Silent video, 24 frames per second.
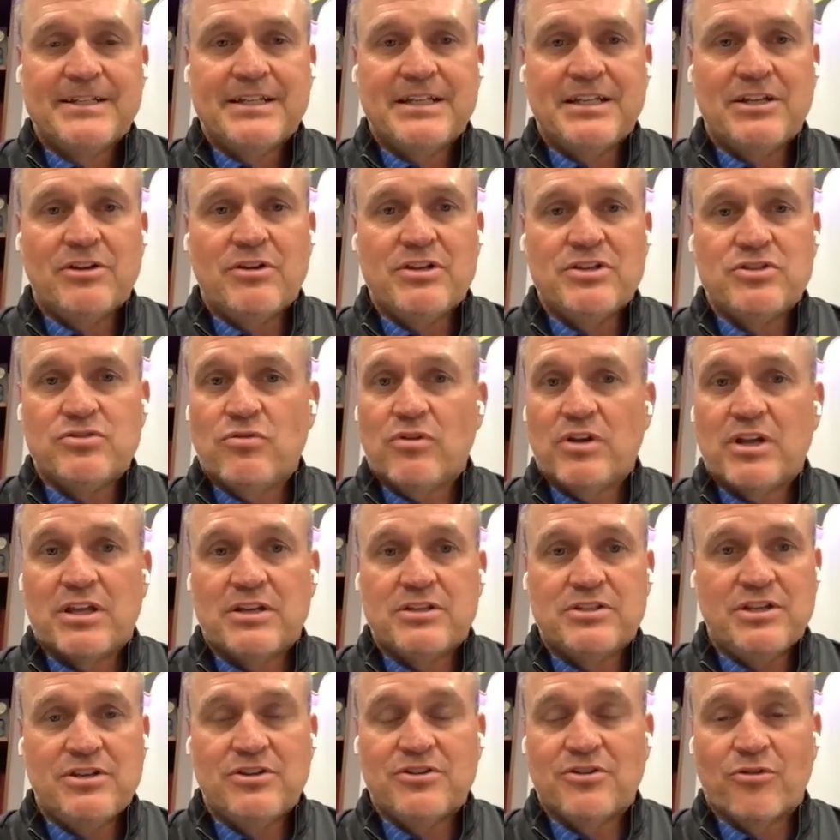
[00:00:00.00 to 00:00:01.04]
you know, he's going to
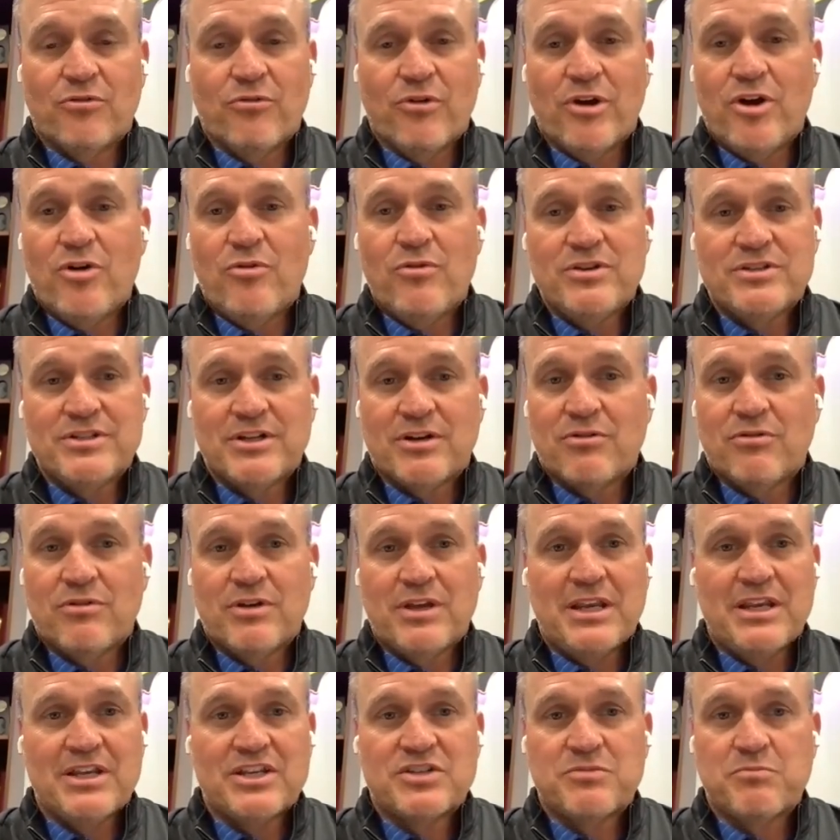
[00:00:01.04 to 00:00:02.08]
continue to grow. He's not going to
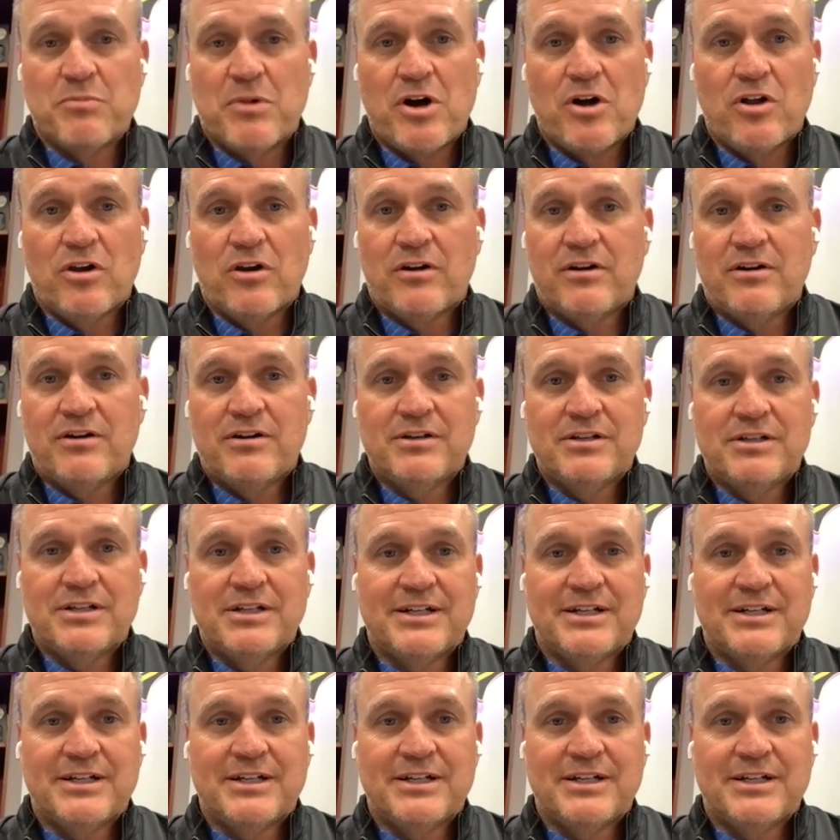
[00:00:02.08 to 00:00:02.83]
get any smaller.